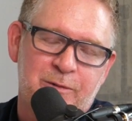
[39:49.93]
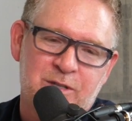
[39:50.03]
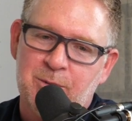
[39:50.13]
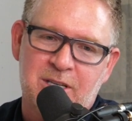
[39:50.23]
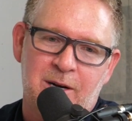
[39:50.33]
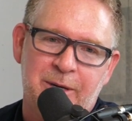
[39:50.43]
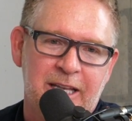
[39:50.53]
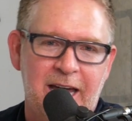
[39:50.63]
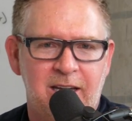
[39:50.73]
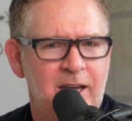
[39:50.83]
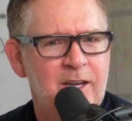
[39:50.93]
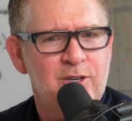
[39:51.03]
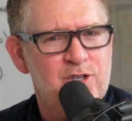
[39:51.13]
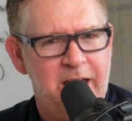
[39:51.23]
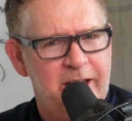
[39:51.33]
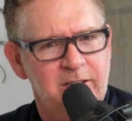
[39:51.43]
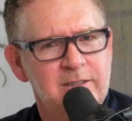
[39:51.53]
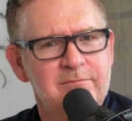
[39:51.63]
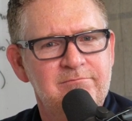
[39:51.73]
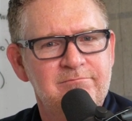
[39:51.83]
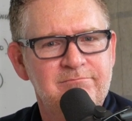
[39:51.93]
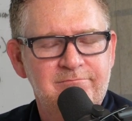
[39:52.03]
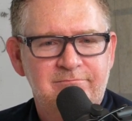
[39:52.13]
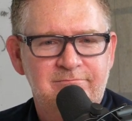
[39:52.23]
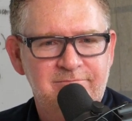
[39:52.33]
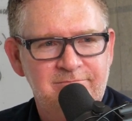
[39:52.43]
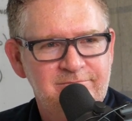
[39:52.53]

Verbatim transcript: but if someone's going to be like channel, if you're